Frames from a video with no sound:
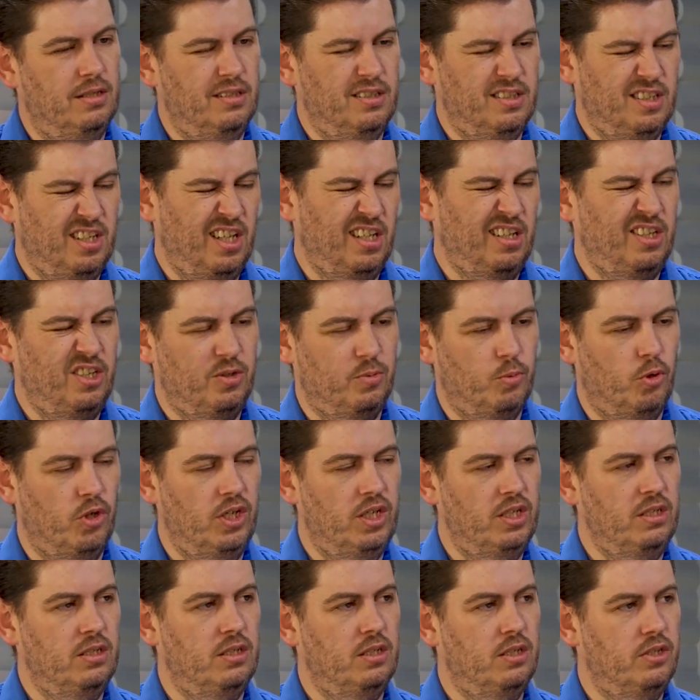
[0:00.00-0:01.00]
Slightly
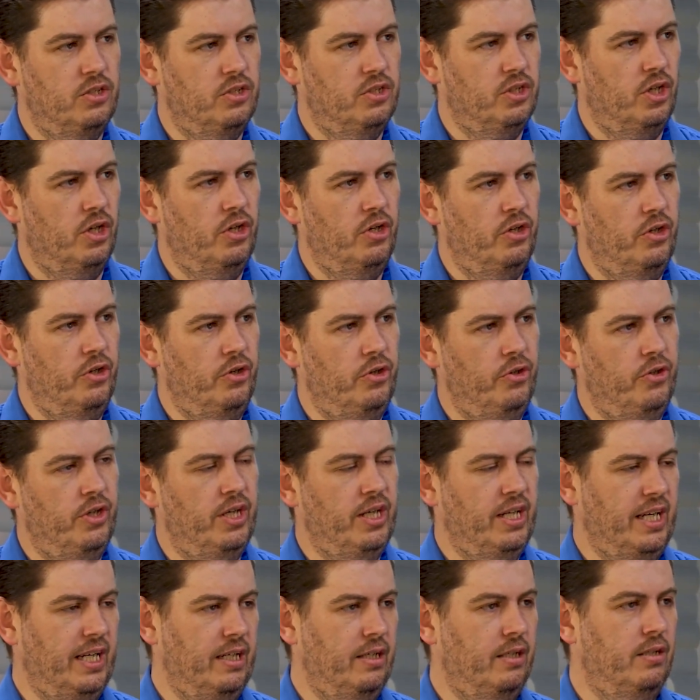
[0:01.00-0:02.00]
smaller. So
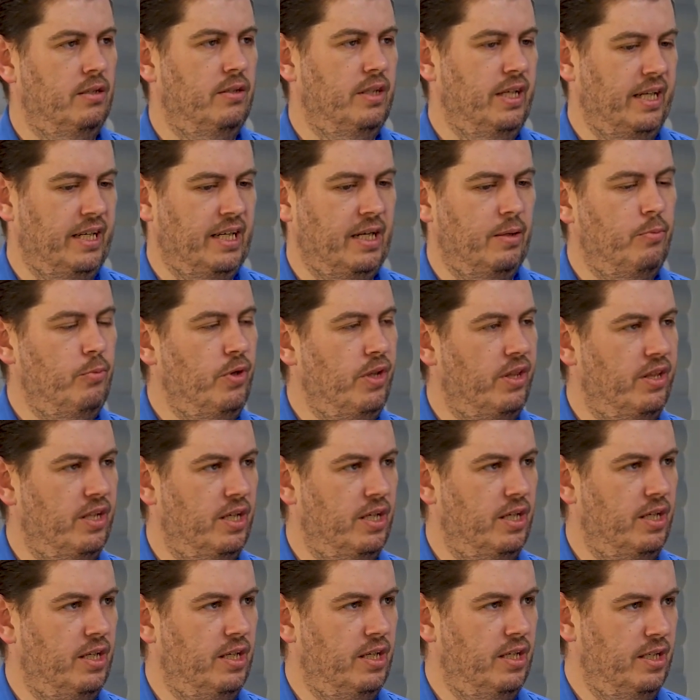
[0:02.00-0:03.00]
again, they come with
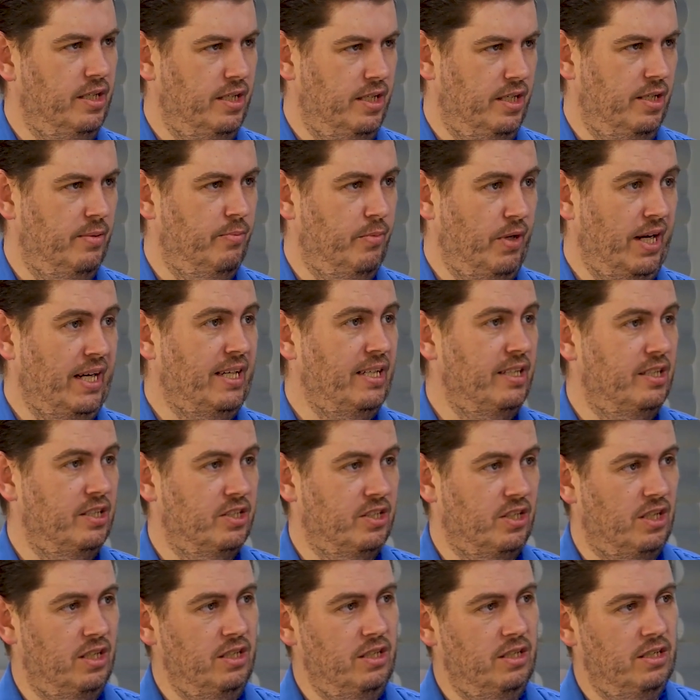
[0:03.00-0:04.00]
a bracket
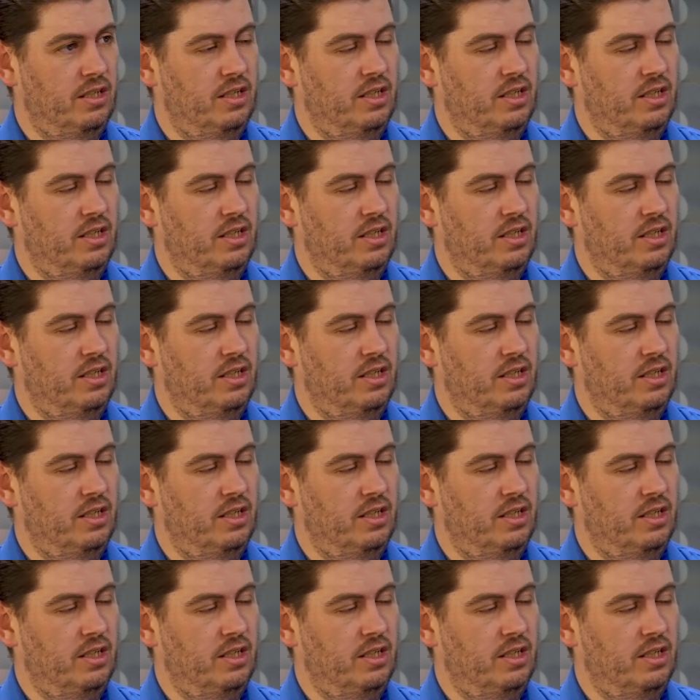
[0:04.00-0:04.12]
design.